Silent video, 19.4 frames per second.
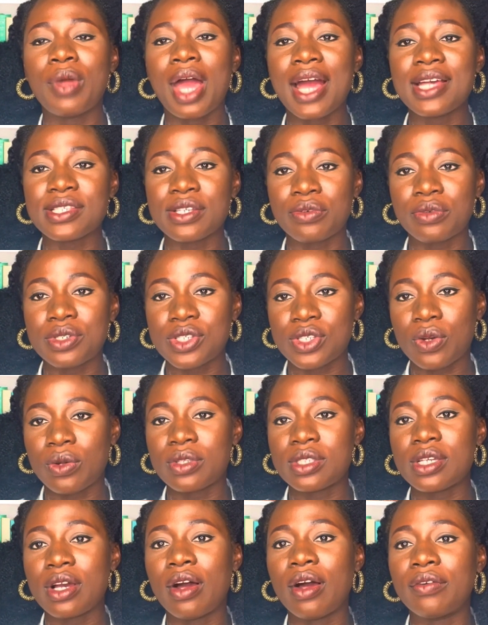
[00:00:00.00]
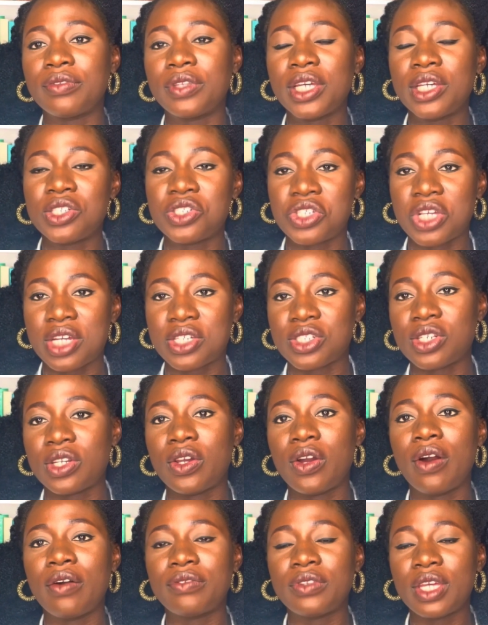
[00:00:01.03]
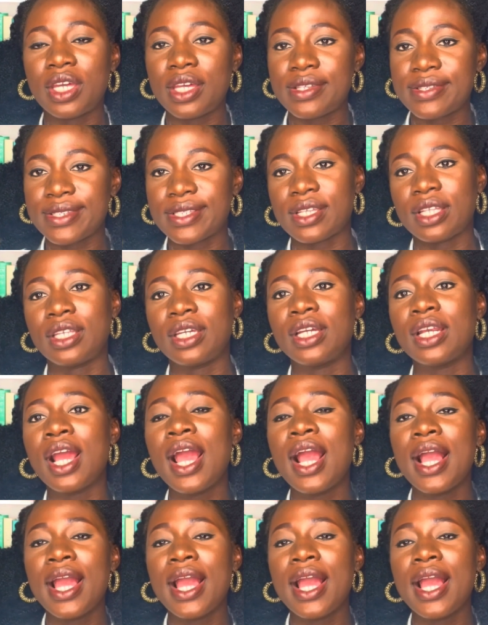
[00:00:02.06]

as a result of the injection of the insulin